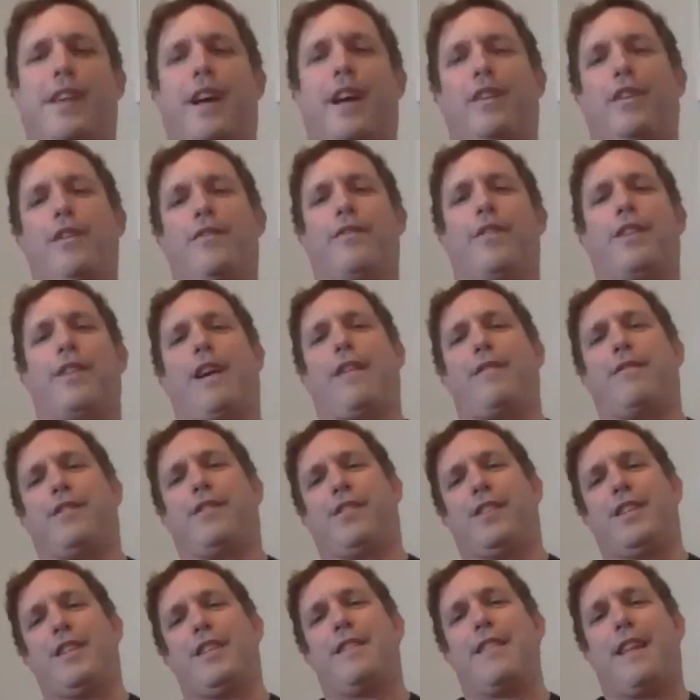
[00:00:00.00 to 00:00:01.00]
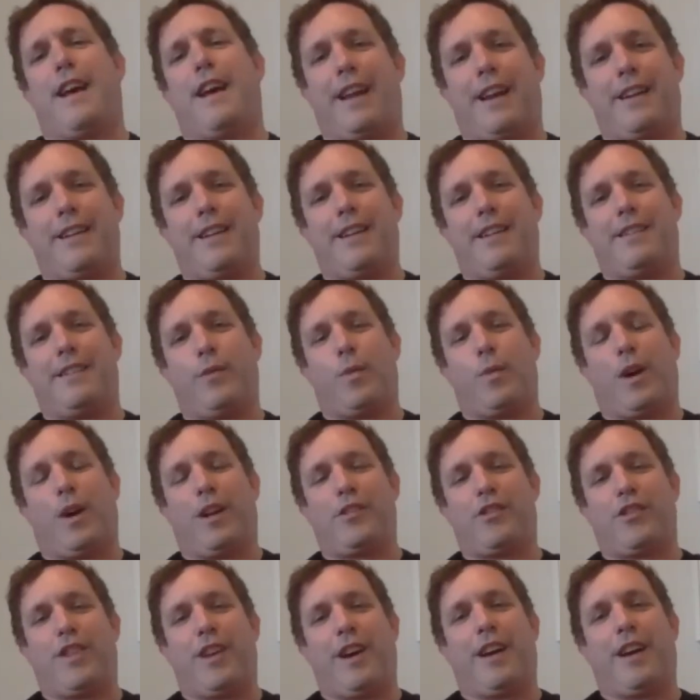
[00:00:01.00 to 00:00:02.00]
I don't even think I've seen that. I to...
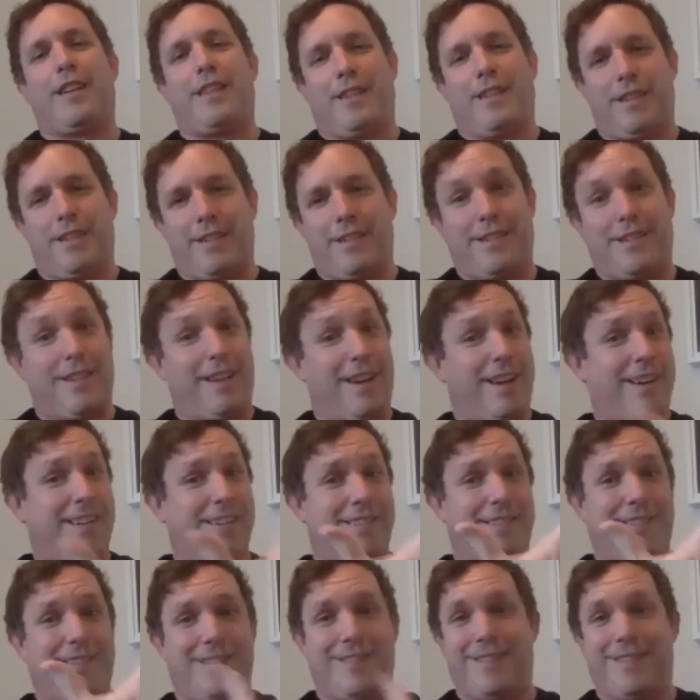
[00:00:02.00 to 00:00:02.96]
What? Huh?